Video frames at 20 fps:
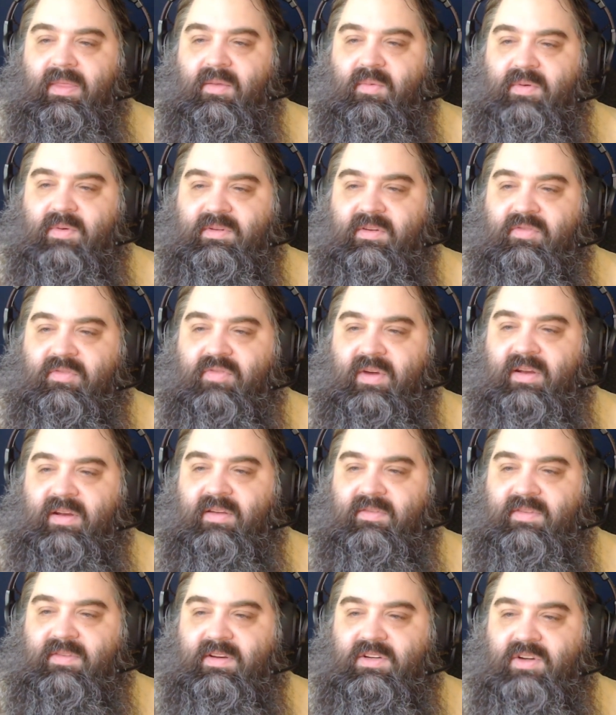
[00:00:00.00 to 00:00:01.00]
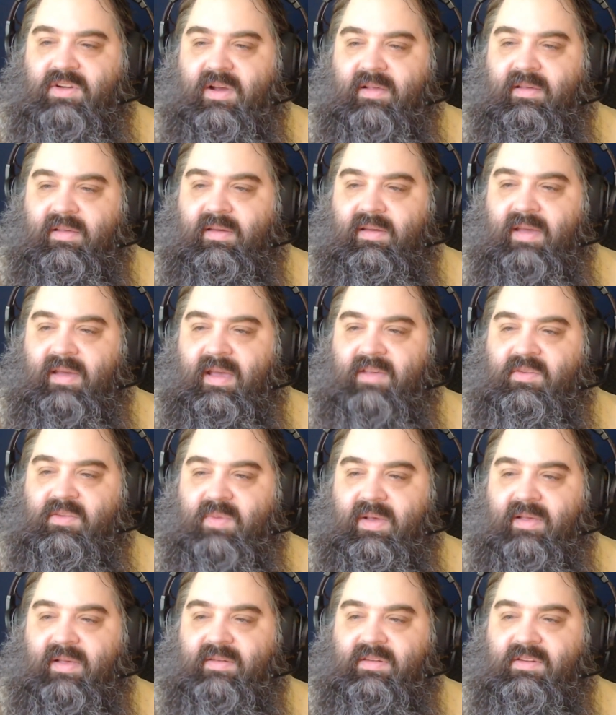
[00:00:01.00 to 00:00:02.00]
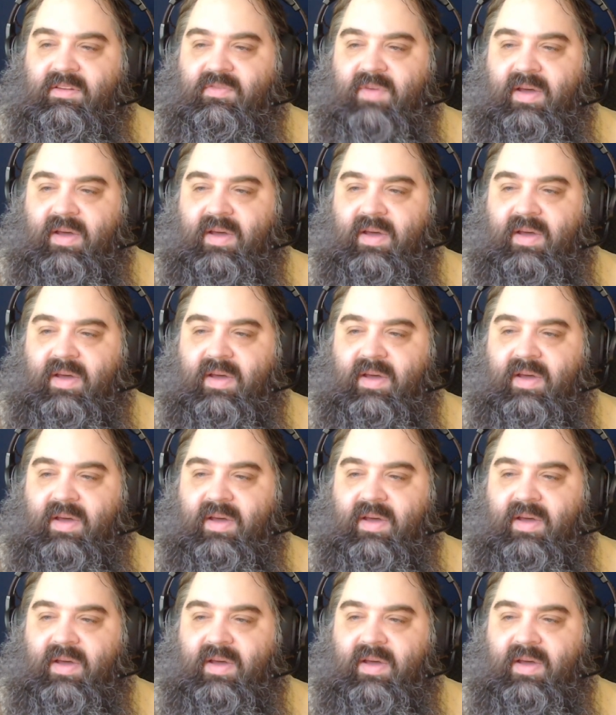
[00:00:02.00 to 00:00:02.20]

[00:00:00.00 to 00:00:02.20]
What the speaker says: was a friend of T'Challa as well as his